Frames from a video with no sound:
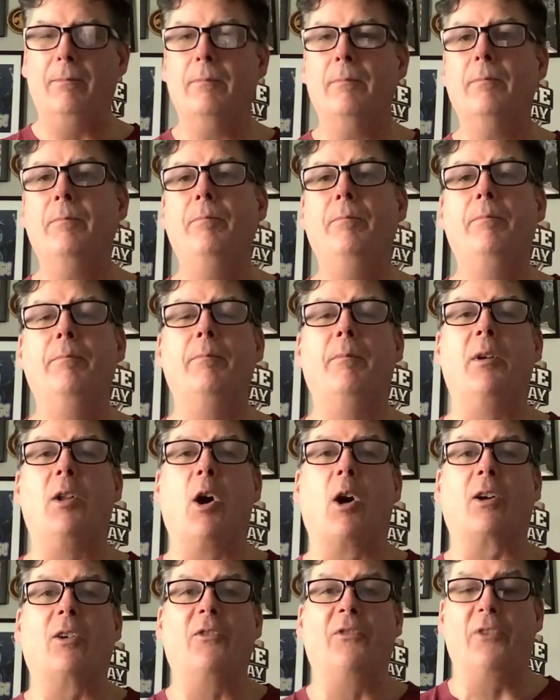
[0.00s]
But
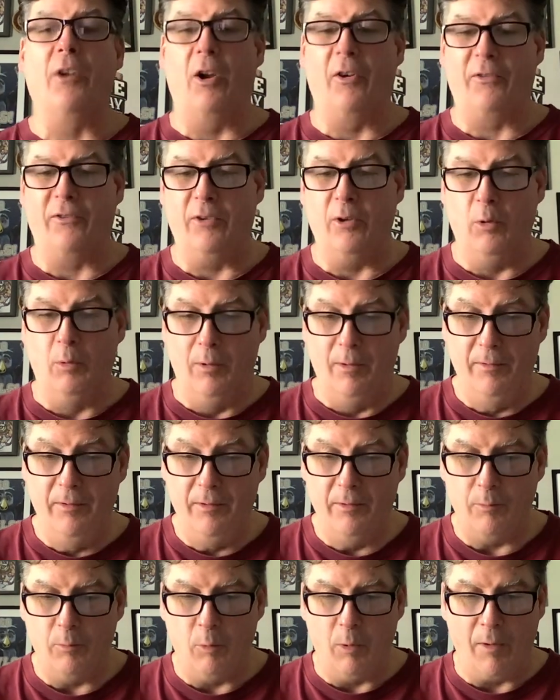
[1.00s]
Arkansas still
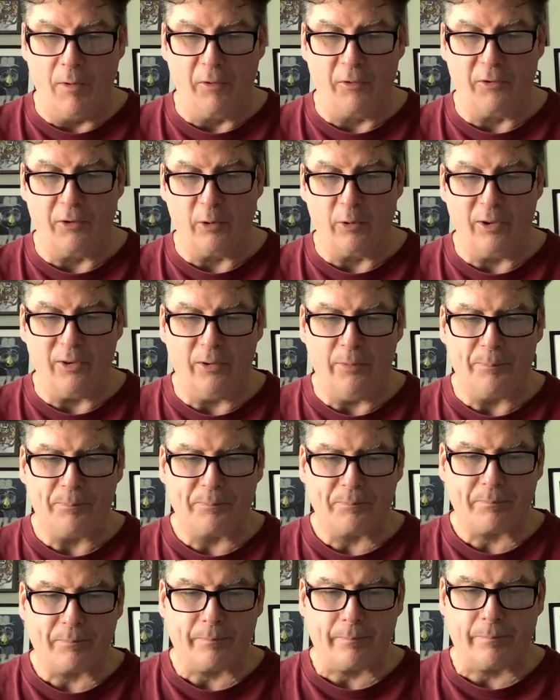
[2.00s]
won the series.
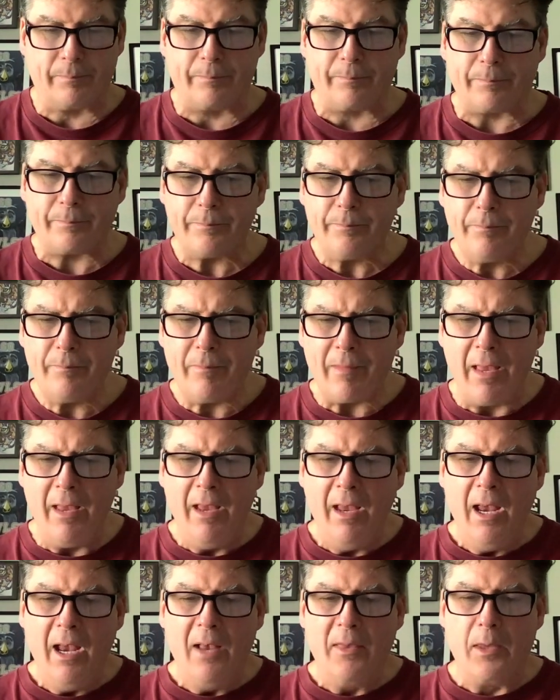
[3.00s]

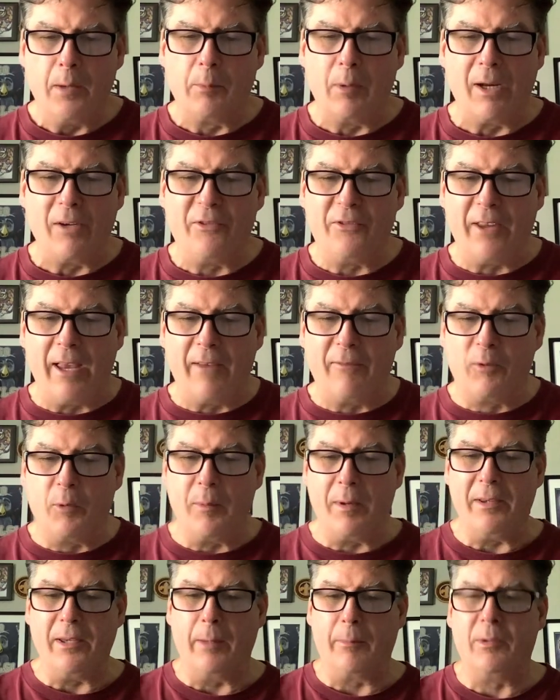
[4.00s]
Number 8, Stanford
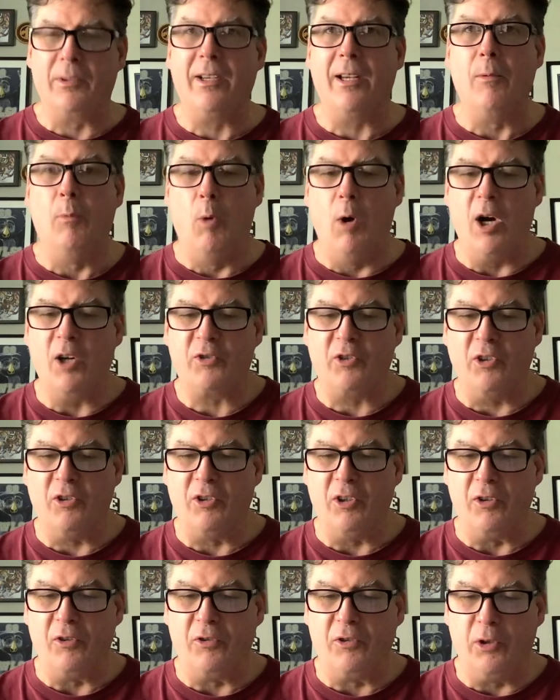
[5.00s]
beat number 10,
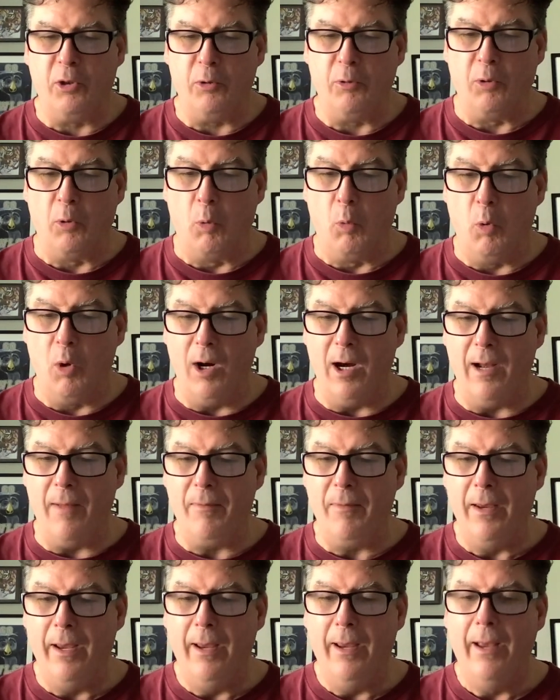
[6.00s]
Washington,
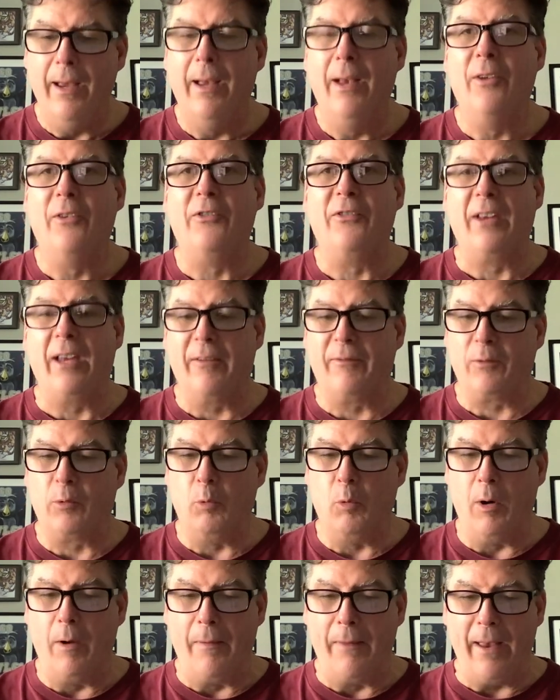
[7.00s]
2-1. Stanford
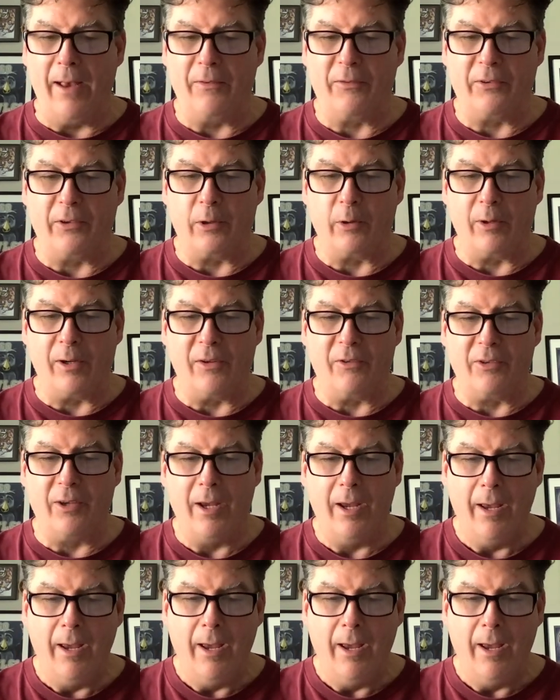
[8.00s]
won that series.